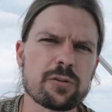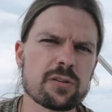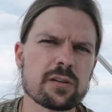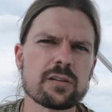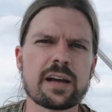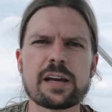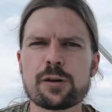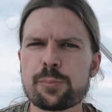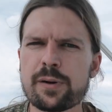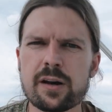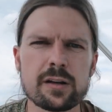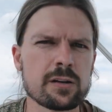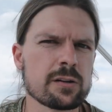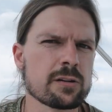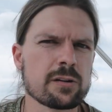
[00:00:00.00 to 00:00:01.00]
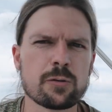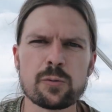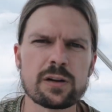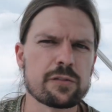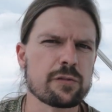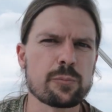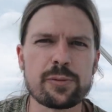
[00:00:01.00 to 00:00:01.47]
or the like button or
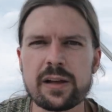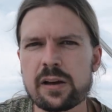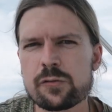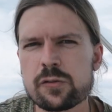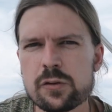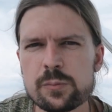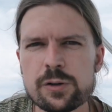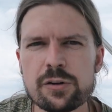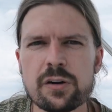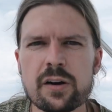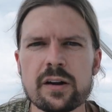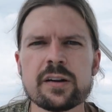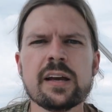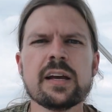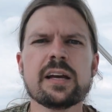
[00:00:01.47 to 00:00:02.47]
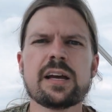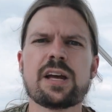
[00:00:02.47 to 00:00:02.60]
whatever platform you're on.